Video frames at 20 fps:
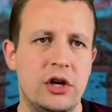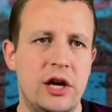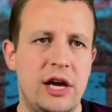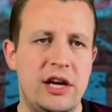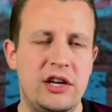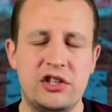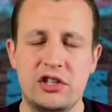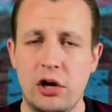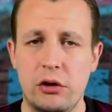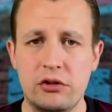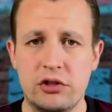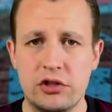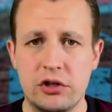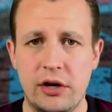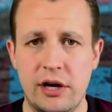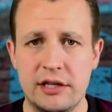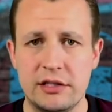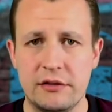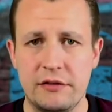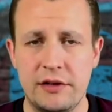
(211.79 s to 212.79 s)
He showed
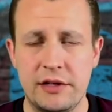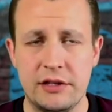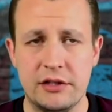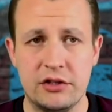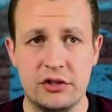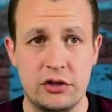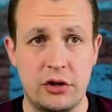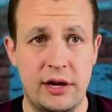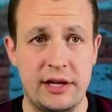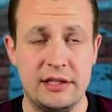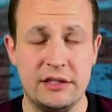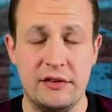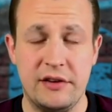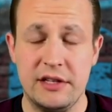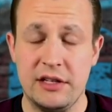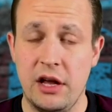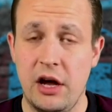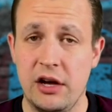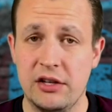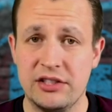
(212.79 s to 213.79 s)
signs of
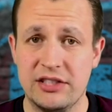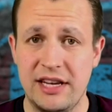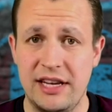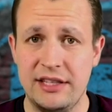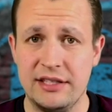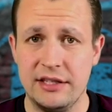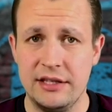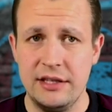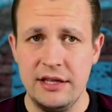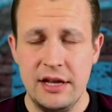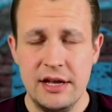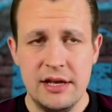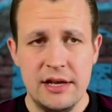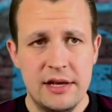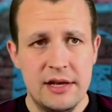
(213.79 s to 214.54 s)
it last season.